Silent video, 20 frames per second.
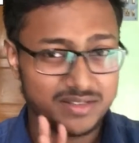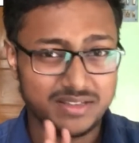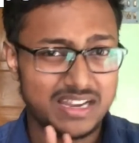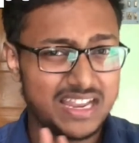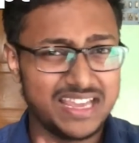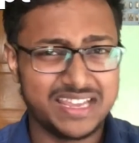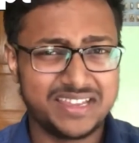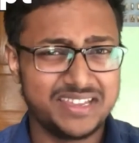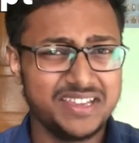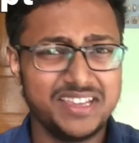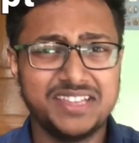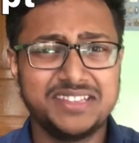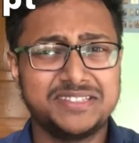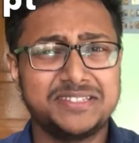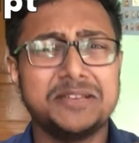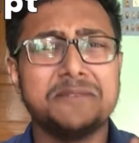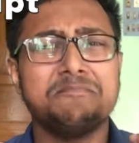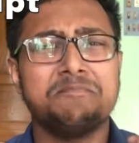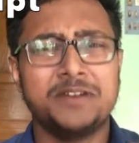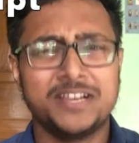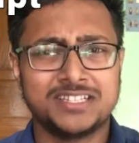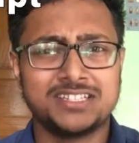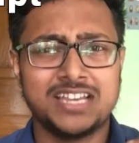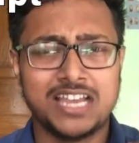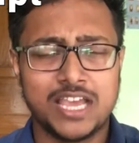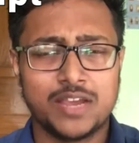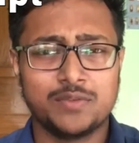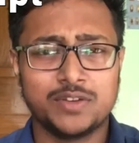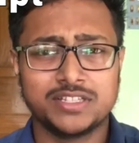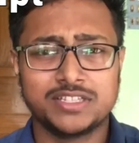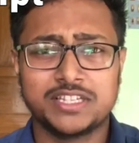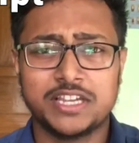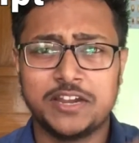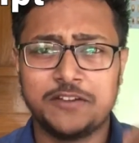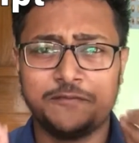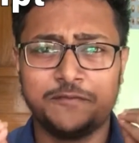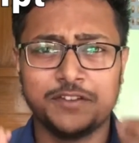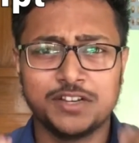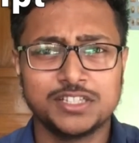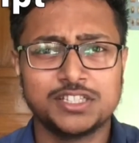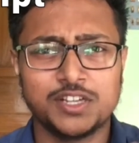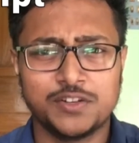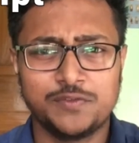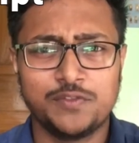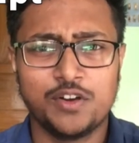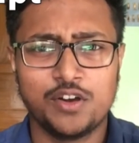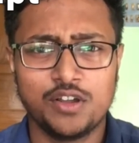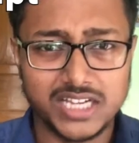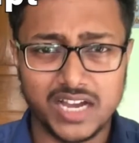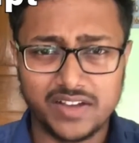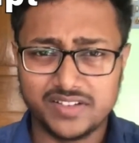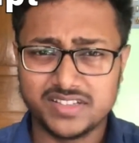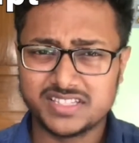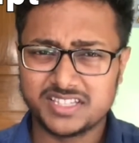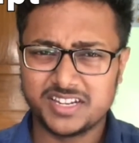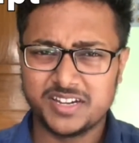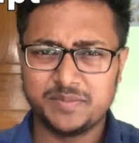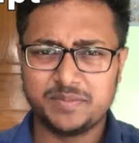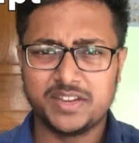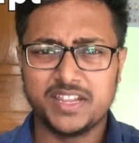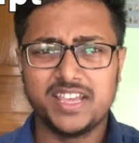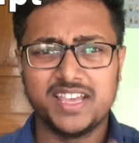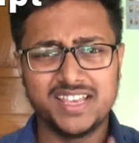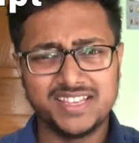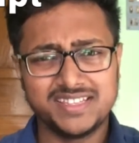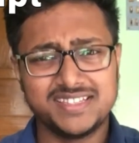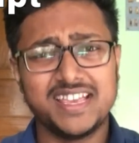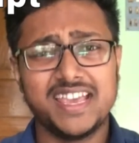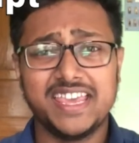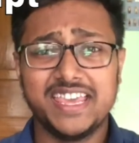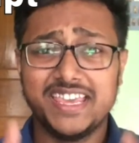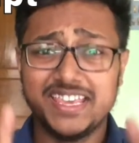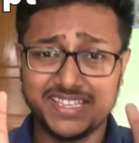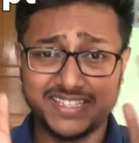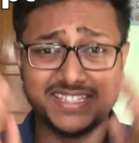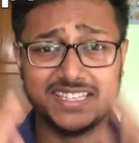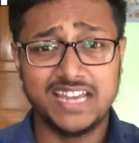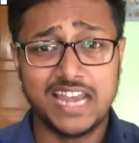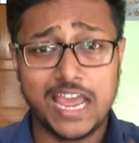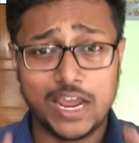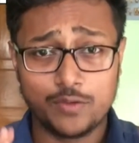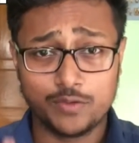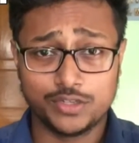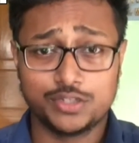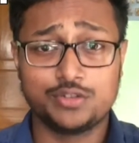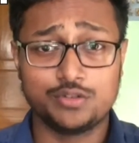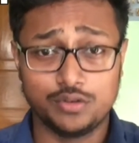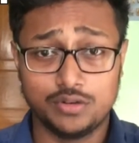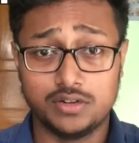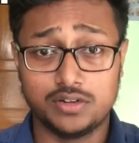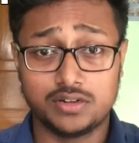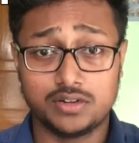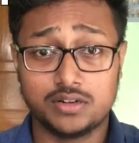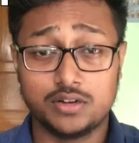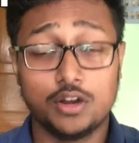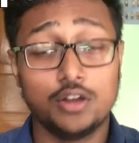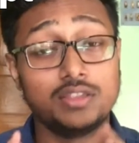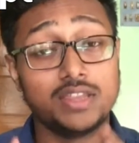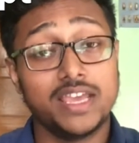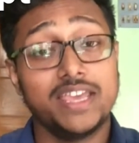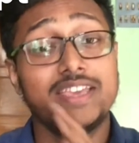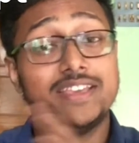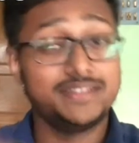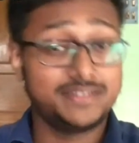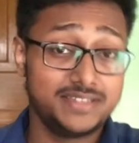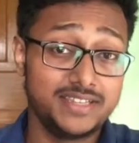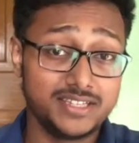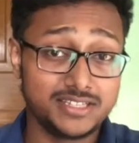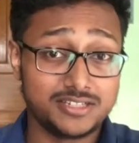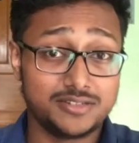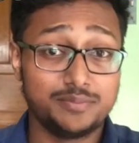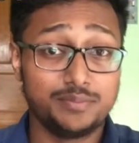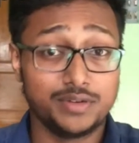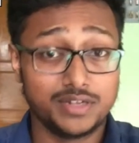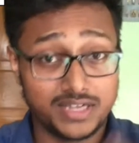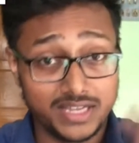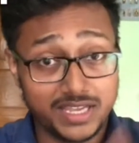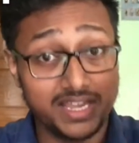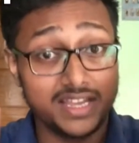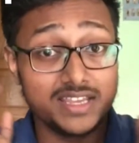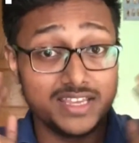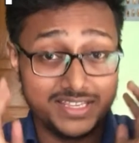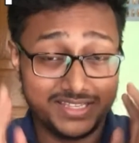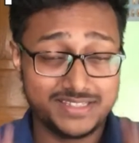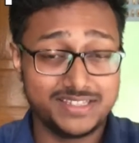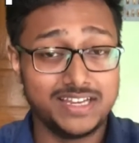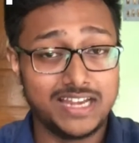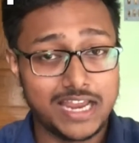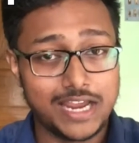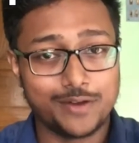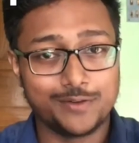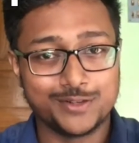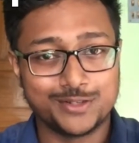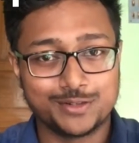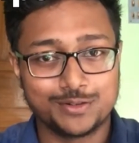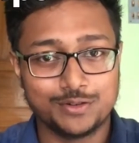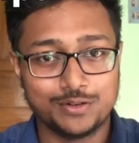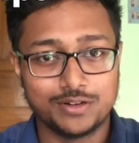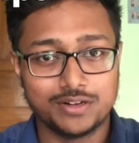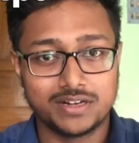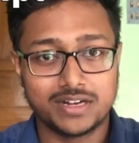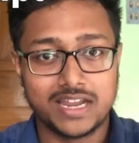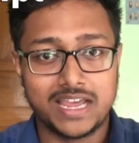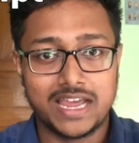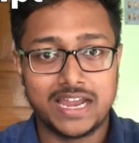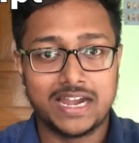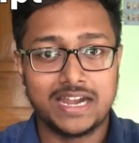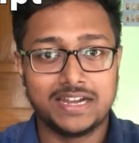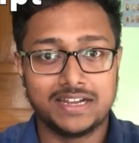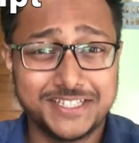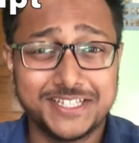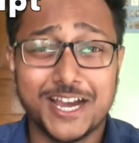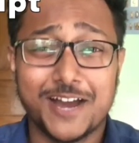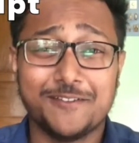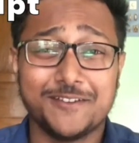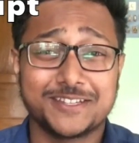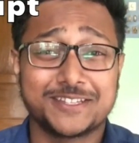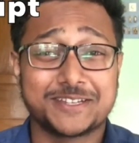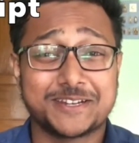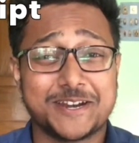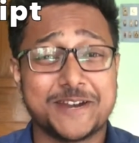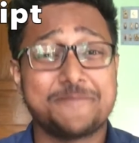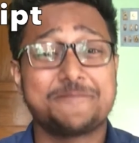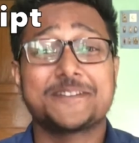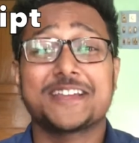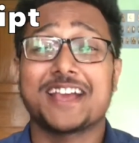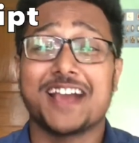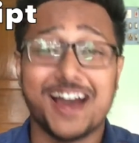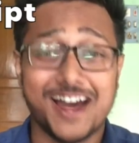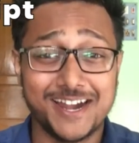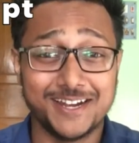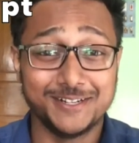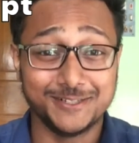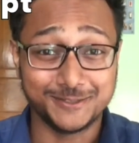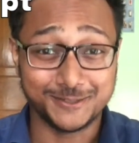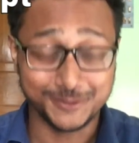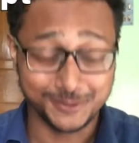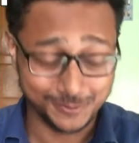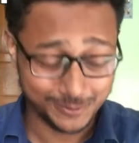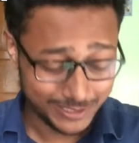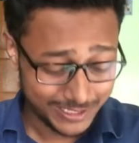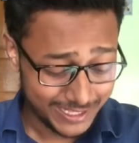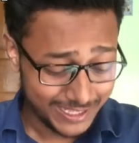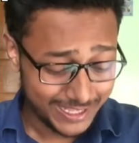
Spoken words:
It's the best language. And first of all, JavaScript is an easy language to learn. Not the easiest, but an easy language to learn. And JavaScript can't do.